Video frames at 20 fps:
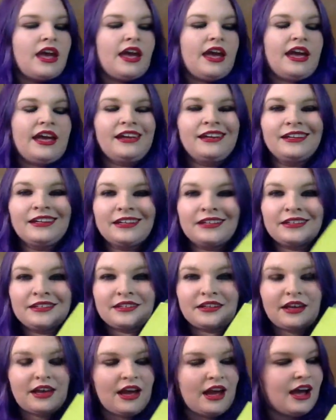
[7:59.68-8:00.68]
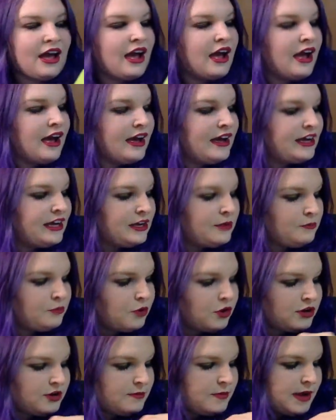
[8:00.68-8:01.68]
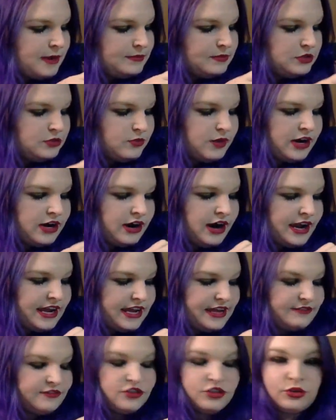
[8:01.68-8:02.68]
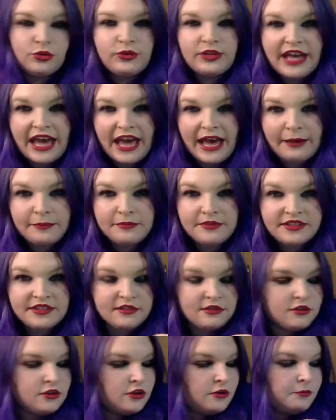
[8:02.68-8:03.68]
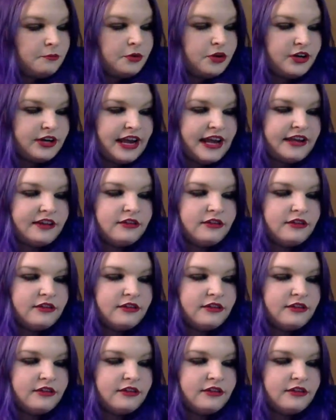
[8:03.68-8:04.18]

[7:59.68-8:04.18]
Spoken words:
And I broke them up to where I have 2 tabs per day.